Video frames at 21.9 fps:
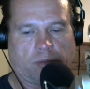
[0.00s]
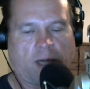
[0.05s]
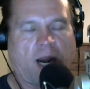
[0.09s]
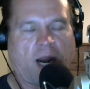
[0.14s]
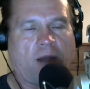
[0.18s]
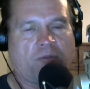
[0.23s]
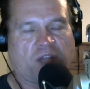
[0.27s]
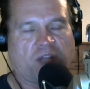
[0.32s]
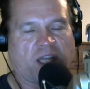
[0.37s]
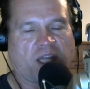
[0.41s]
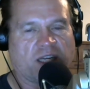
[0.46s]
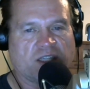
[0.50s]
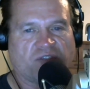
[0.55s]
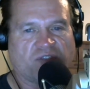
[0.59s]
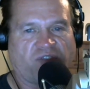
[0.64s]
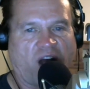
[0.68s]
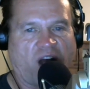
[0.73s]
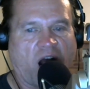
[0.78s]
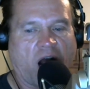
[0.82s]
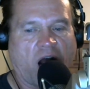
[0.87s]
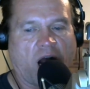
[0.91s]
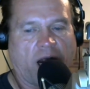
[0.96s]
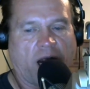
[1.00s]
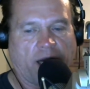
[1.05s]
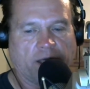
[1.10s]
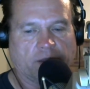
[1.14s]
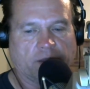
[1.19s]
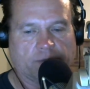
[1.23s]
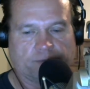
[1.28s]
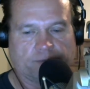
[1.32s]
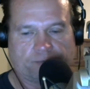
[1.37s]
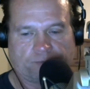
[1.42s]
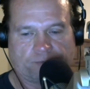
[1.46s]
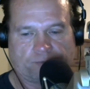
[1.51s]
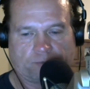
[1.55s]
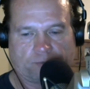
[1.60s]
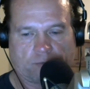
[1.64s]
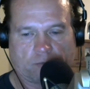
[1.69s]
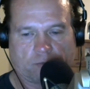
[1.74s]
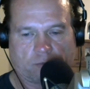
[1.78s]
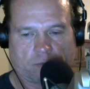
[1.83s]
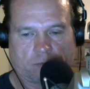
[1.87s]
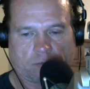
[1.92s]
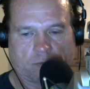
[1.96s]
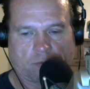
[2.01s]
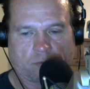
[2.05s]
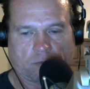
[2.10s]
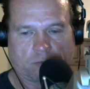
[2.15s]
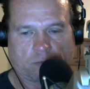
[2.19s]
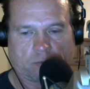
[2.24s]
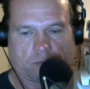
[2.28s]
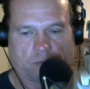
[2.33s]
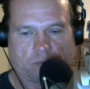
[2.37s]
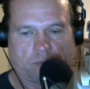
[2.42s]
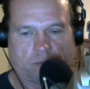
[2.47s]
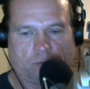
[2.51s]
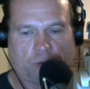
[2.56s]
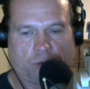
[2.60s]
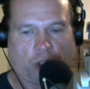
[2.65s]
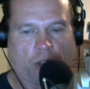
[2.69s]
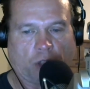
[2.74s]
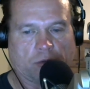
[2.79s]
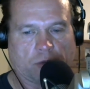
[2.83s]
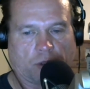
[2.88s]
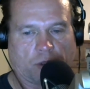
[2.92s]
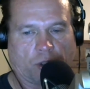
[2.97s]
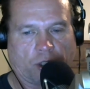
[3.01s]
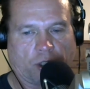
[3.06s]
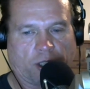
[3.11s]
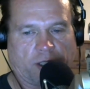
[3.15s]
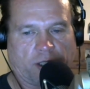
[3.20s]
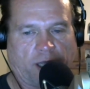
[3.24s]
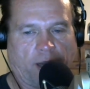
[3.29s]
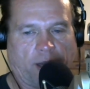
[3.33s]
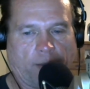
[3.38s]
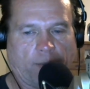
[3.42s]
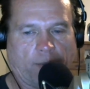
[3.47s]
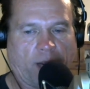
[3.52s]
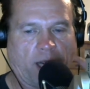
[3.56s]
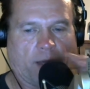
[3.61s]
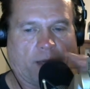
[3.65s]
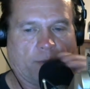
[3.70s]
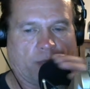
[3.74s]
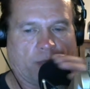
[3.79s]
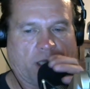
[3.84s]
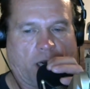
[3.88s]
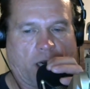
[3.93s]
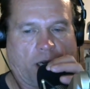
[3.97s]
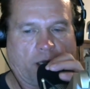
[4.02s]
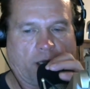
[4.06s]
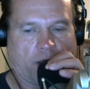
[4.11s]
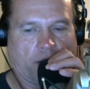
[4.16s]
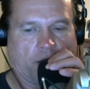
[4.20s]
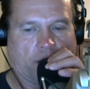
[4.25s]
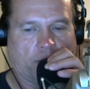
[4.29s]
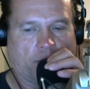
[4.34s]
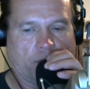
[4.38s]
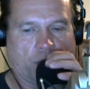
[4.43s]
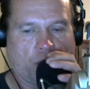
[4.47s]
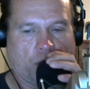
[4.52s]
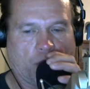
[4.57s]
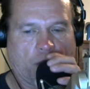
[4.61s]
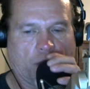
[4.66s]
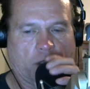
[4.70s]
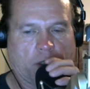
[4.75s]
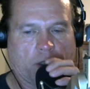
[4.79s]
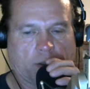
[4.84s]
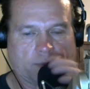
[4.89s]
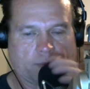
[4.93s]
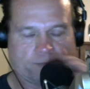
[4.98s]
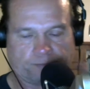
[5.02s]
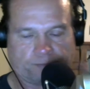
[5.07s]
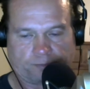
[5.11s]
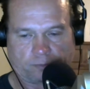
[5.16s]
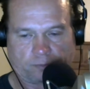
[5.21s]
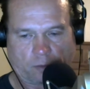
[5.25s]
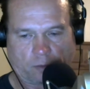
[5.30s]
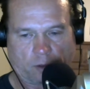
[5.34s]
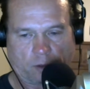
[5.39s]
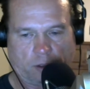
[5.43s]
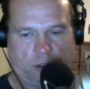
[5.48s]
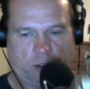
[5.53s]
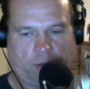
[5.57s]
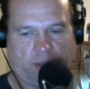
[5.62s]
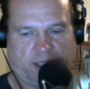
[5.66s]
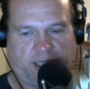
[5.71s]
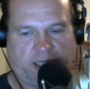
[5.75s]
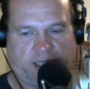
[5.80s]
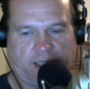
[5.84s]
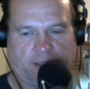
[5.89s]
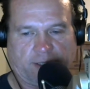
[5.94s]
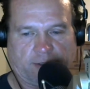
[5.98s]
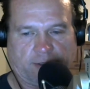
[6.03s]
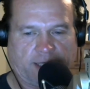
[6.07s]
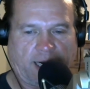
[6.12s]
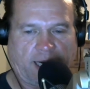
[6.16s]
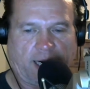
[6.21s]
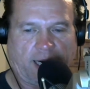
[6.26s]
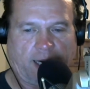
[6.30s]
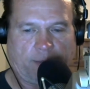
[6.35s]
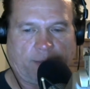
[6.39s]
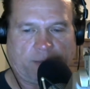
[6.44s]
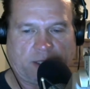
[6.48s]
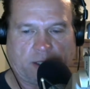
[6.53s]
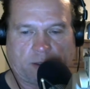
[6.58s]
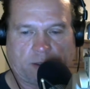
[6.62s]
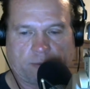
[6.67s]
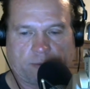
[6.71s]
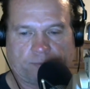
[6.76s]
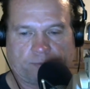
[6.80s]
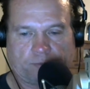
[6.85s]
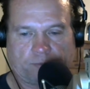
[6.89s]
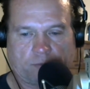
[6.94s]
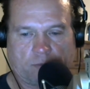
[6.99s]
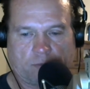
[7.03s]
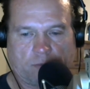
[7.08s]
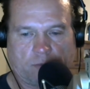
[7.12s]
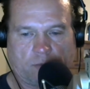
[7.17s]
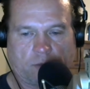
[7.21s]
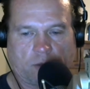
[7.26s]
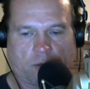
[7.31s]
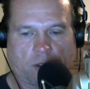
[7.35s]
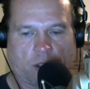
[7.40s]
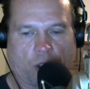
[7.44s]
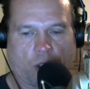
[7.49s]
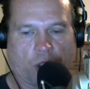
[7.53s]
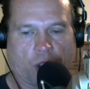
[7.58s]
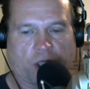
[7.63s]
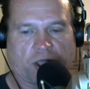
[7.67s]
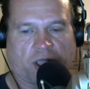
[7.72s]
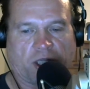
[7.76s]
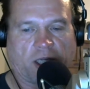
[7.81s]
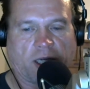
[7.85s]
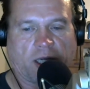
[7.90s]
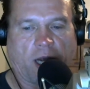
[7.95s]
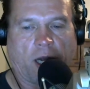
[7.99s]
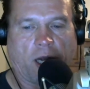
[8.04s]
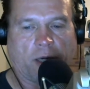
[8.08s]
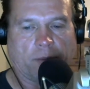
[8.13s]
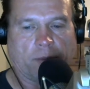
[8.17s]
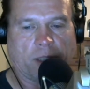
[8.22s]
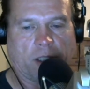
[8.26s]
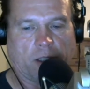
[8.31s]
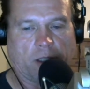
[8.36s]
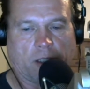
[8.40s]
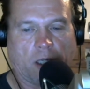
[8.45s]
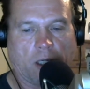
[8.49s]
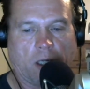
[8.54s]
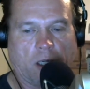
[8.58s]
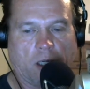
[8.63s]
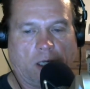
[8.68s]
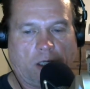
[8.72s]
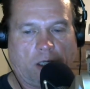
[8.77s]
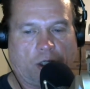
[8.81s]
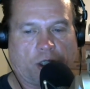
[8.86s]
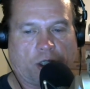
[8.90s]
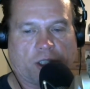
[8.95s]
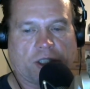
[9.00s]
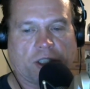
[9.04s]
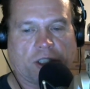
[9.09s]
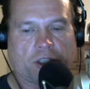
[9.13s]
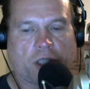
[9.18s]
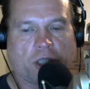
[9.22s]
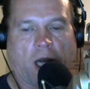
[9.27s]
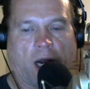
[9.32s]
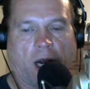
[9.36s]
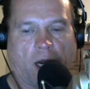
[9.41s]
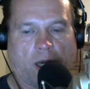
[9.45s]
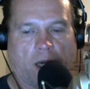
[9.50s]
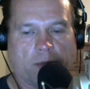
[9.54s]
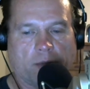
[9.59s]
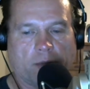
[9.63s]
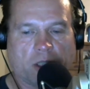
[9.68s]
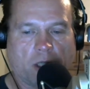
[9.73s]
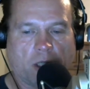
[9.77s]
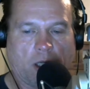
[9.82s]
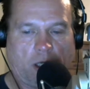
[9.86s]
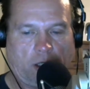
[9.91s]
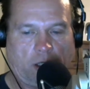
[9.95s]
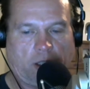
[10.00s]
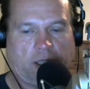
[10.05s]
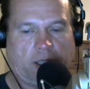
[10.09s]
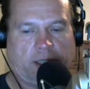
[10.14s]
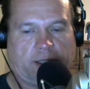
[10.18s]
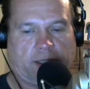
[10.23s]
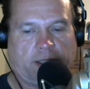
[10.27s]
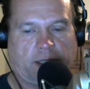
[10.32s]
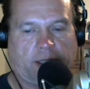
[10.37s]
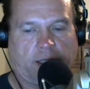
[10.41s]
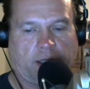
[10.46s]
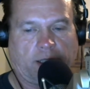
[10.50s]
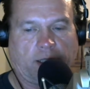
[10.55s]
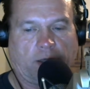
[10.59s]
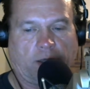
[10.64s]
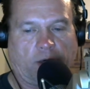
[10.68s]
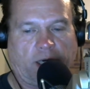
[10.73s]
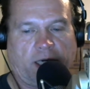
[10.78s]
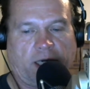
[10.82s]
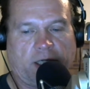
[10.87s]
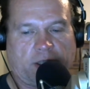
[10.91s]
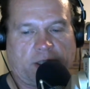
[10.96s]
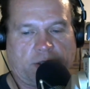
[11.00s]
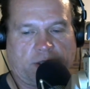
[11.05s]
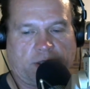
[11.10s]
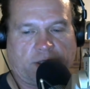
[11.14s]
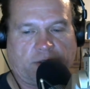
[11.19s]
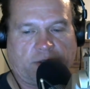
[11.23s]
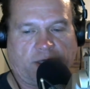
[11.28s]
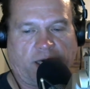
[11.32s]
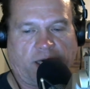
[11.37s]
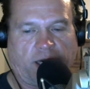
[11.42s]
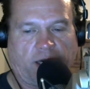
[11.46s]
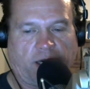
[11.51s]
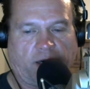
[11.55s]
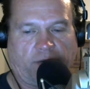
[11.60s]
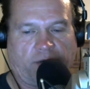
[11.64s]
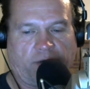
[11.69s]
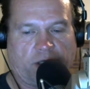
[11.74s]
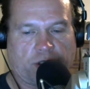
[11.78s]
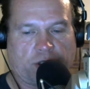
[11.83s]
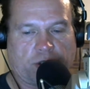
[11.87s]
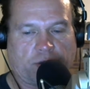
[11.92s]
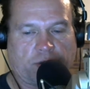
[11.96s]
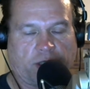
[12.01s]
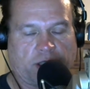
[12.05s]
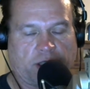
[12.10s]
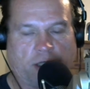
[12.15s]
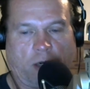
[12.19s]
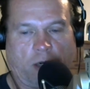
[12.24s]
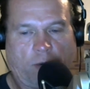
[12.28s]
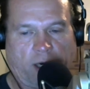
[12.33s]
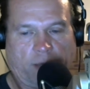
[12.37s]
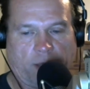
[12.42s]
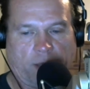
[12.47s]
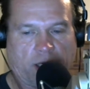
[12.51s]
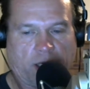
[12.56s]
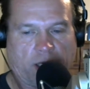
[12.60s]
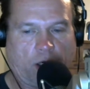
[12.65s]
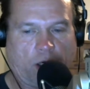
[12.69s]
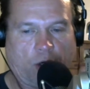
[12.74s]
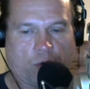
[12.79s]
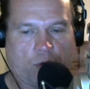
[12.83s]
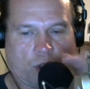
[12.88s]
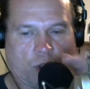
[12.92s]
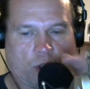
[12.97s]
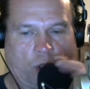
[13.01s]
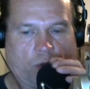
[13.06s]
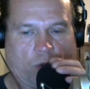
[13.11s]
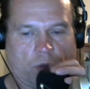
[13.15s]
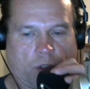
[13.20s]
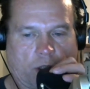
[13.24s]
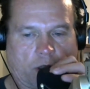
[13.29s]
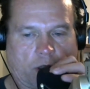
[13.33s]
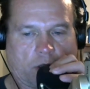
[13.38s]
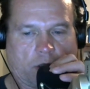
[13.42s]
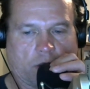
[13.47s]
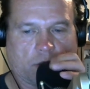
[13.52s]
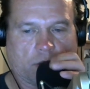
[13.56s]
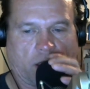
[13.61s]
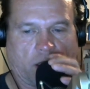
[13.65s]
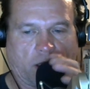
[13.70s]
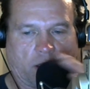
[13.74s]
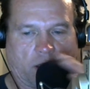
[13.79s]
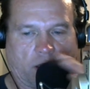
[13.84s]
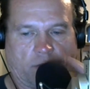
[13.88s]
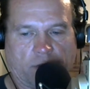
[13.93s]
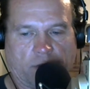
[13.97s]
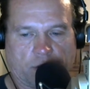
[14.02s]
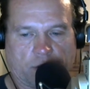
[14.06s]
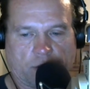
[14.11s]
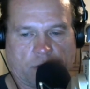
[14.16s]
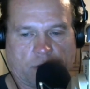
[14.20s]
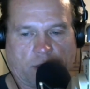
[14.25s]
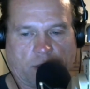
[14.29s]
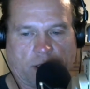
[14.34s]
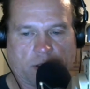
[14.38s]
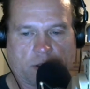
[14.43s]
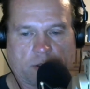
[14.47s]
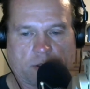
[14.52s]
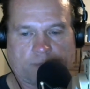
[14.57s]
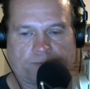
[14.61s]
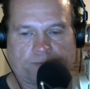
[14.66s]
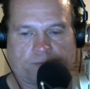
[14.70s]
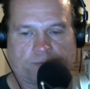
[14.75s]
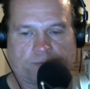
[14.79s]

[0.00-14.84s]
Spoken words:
Everything's fine. Don't look at that man behind the mirror, twisting those knobs. Look at the economy. Look at the jobs. Look at the negative interest rates. No, wait a minute. No, don't look at those negative interest rates.